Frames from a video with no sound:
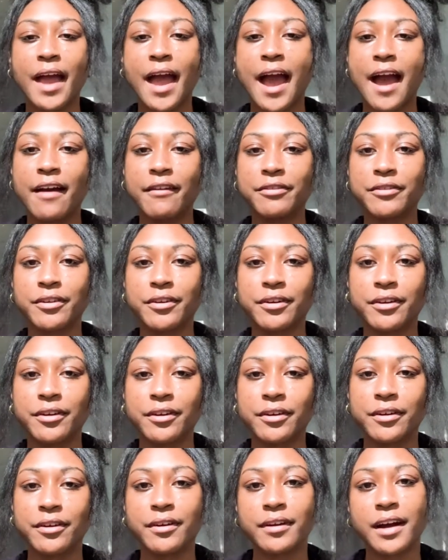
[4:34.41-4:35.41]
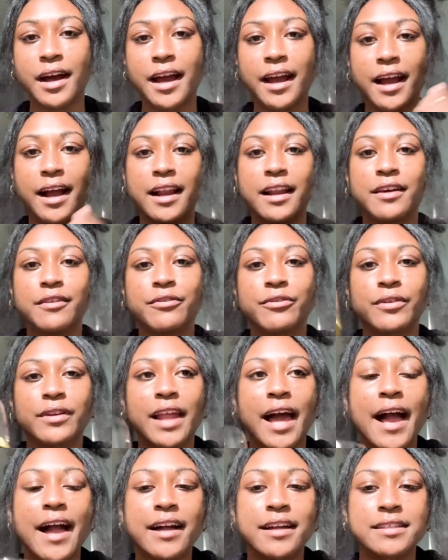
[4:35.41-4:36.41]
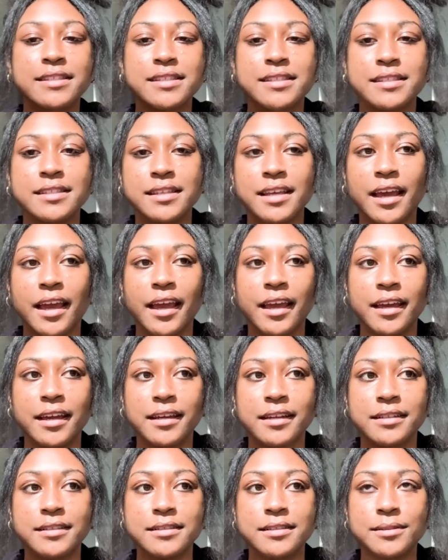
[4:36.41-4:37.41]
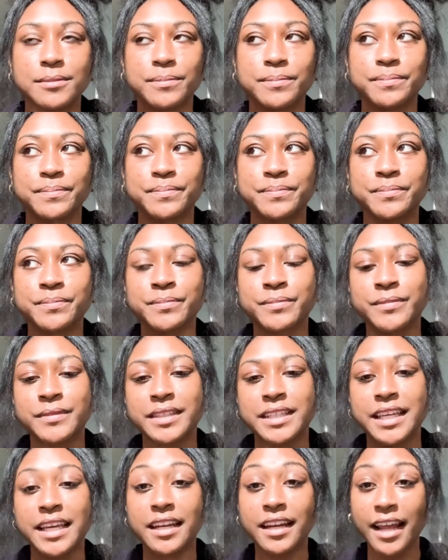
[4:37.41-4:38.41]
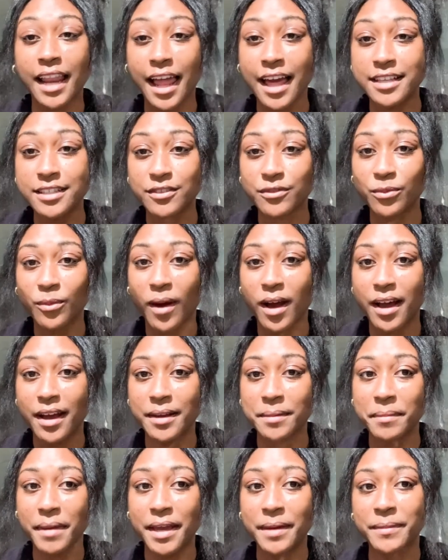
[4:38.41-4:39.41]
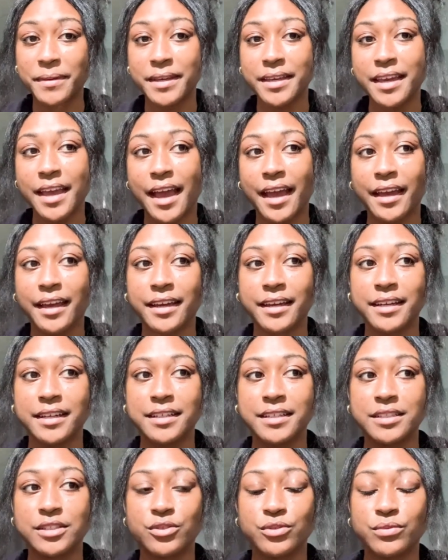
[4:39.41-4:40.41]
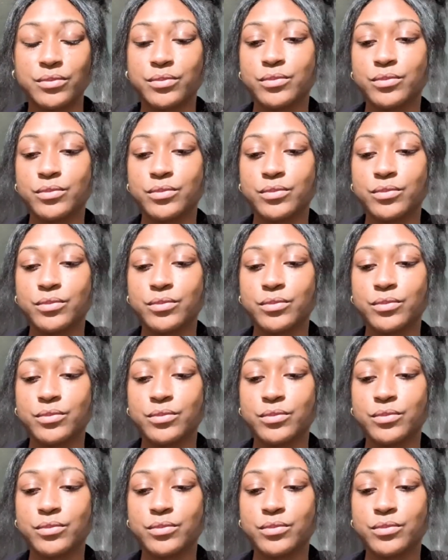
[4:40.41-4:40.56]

After I kind of relax and get a glass of wine maybe and